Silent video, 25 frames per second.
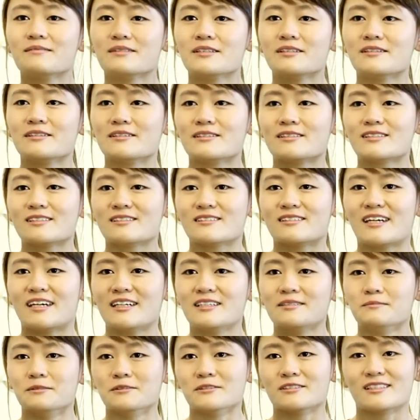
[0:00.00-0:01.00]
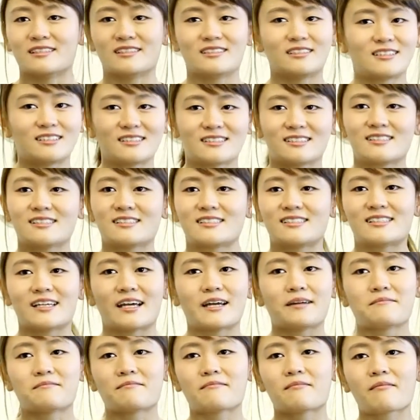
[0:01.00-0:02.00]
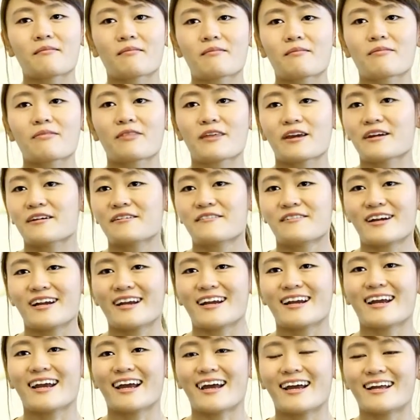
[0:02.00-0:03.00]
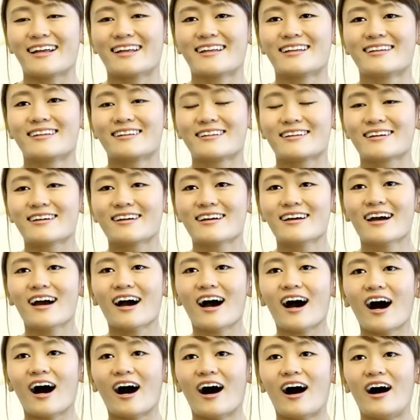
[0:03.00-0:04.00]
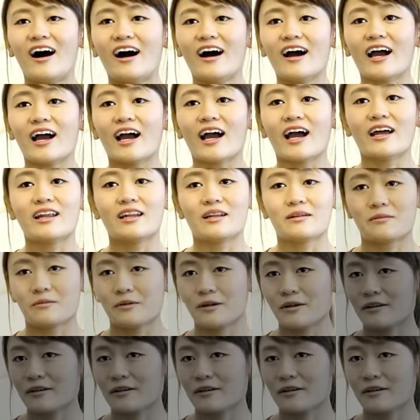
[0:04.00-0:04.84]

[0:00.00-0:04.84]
be used on animals, and it's just the same theory, and it